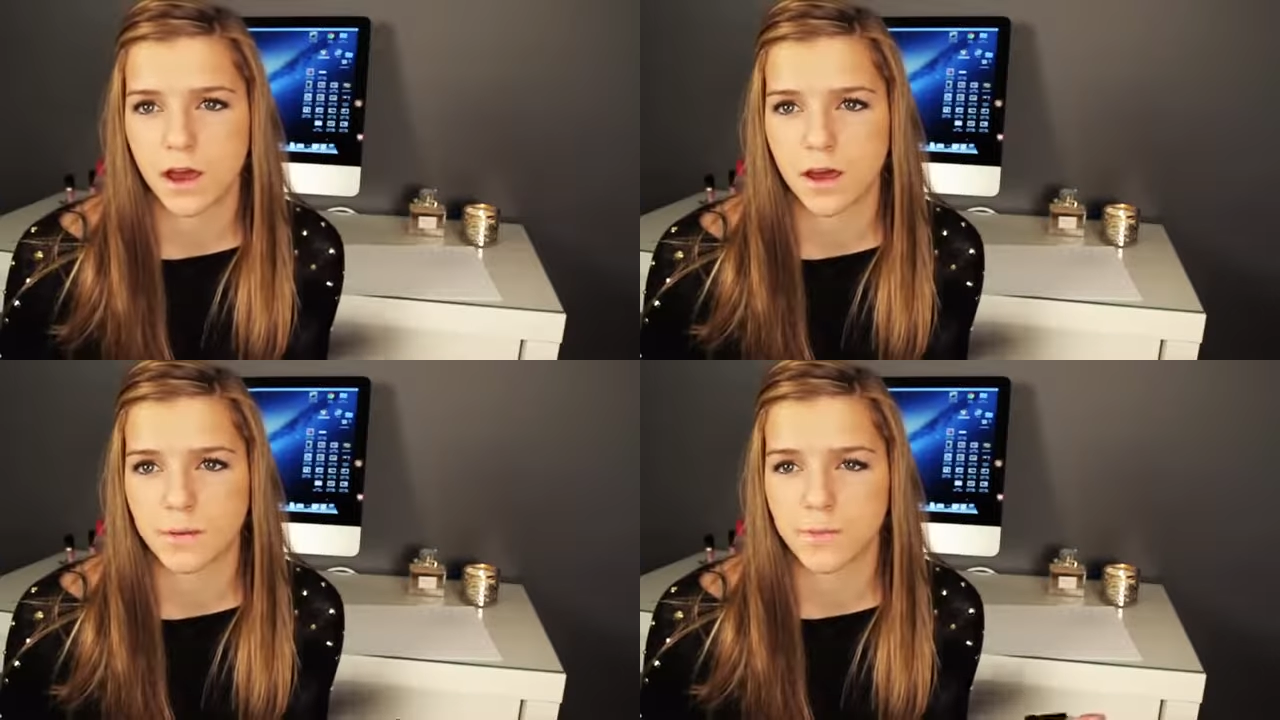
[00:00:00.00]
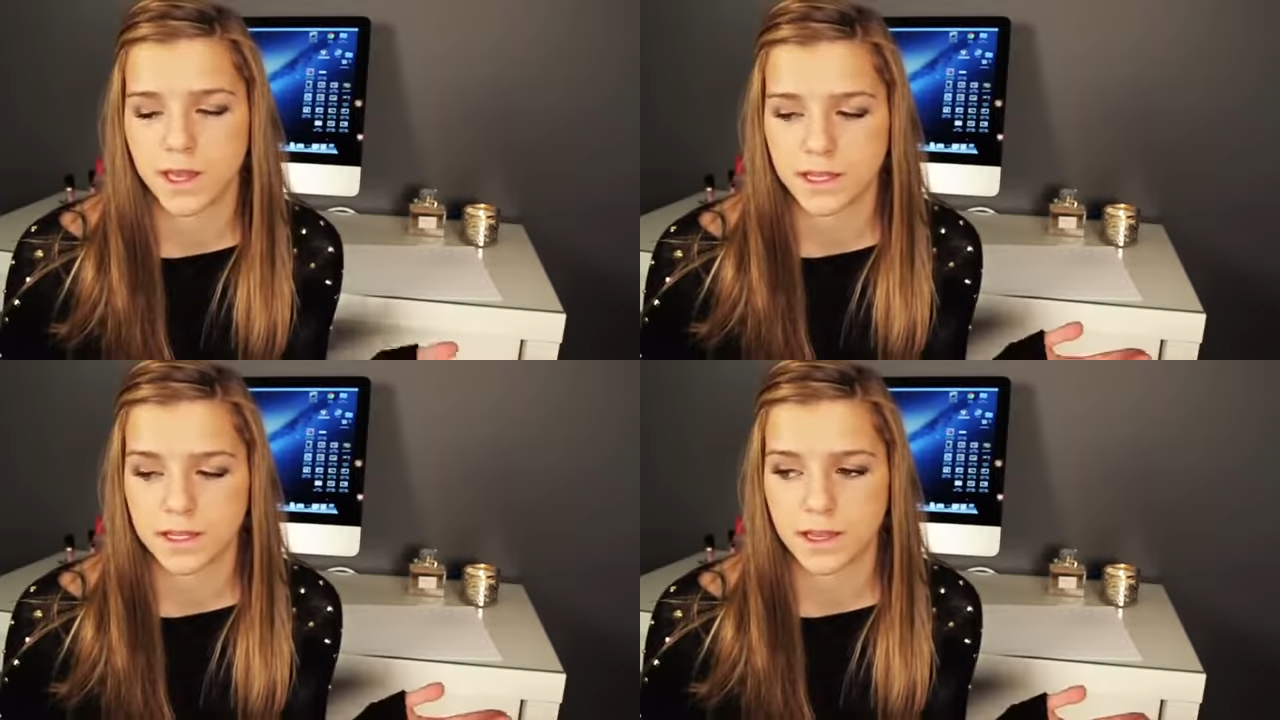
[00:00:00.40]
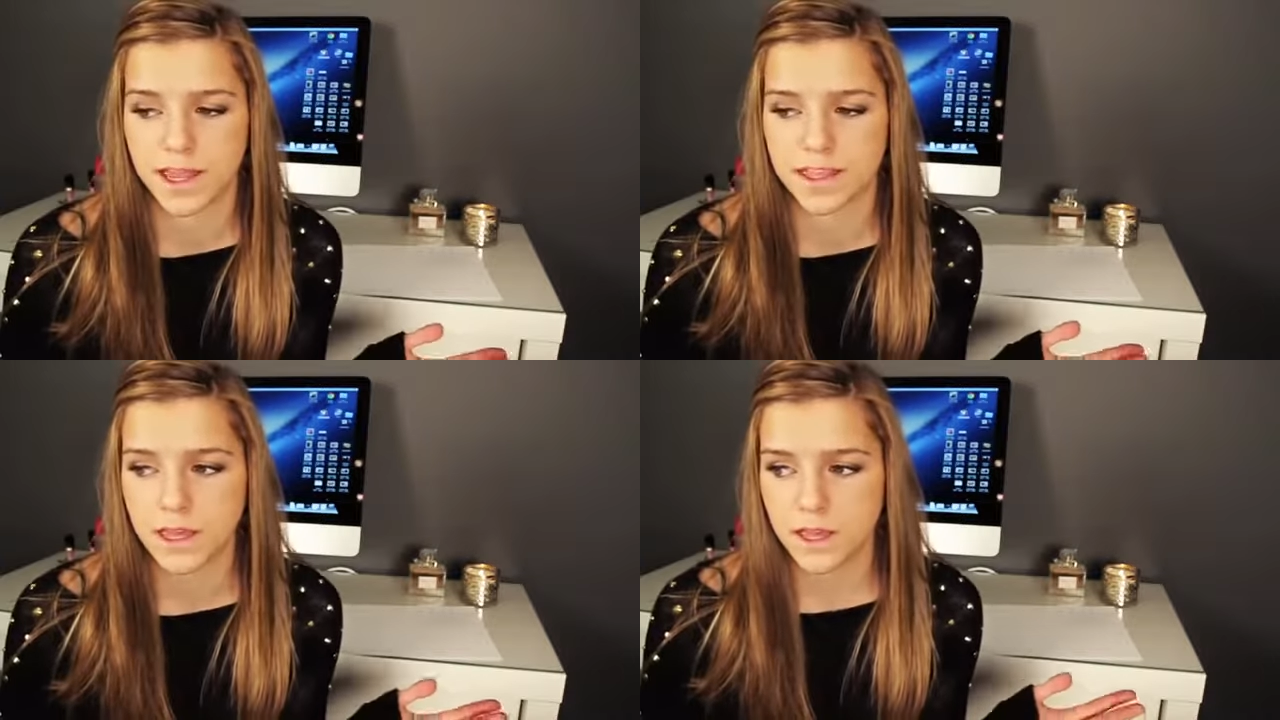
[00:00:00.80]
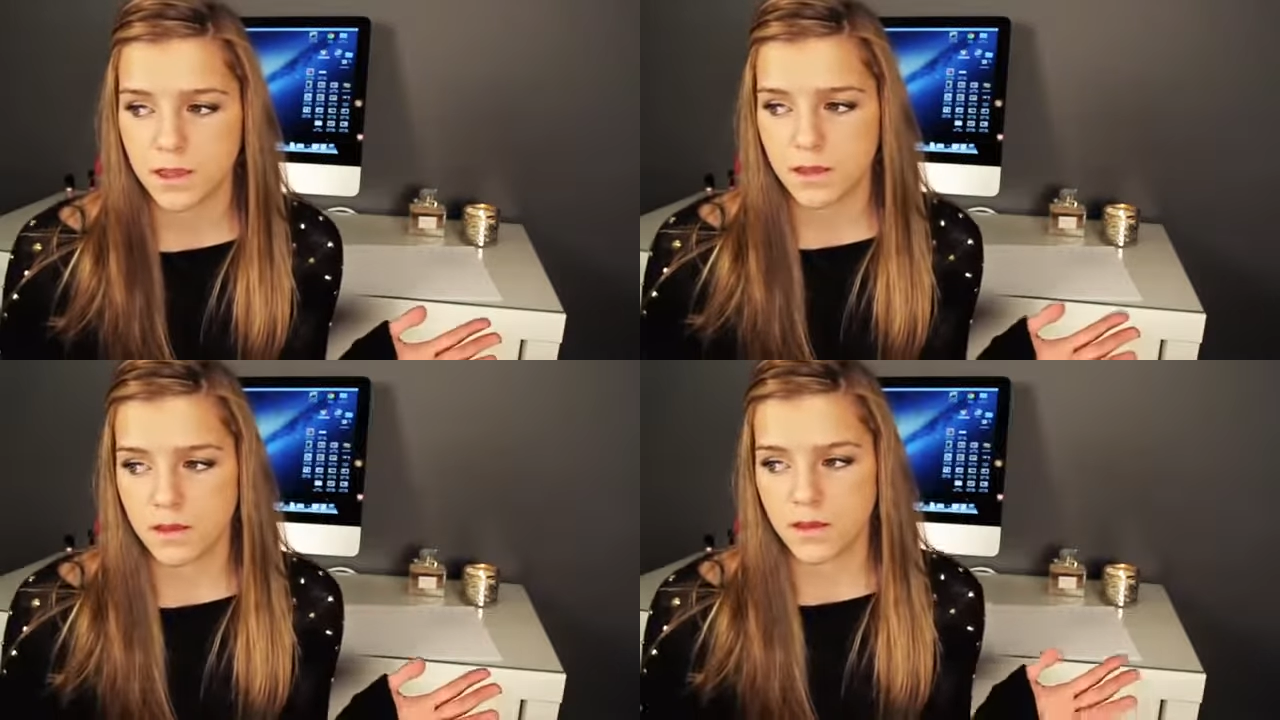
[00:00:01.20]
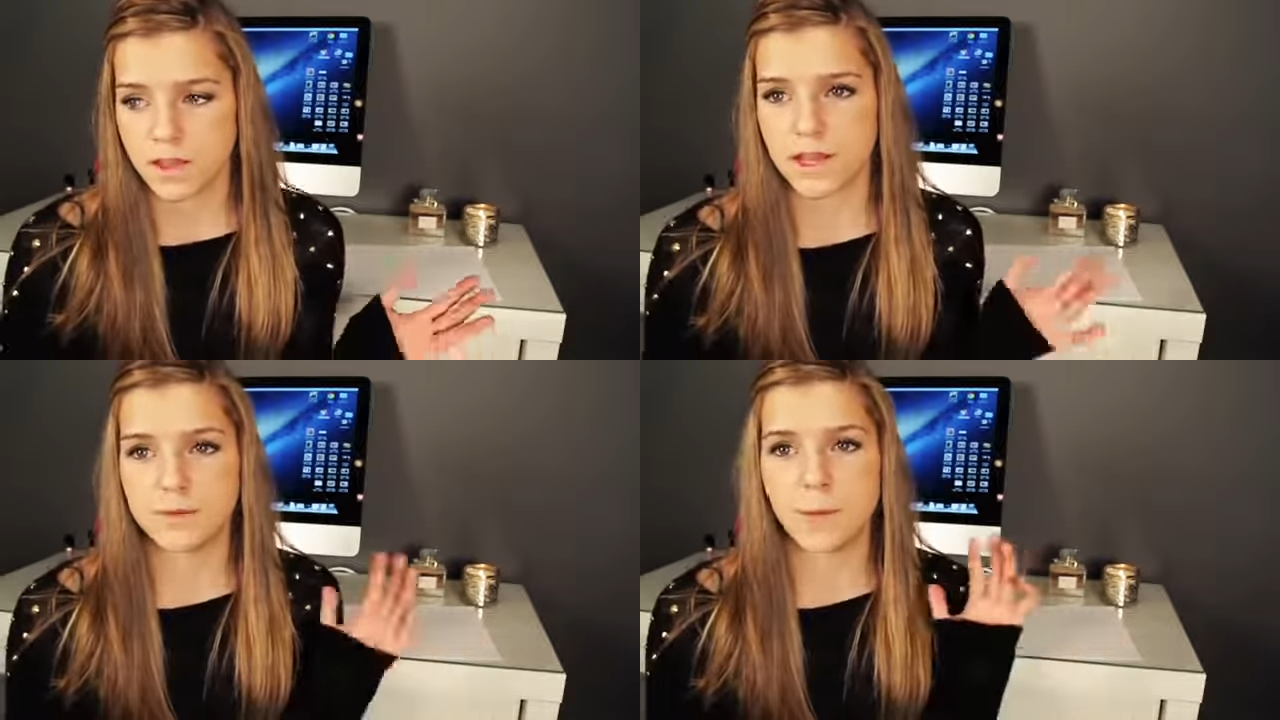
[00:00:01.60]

and it like can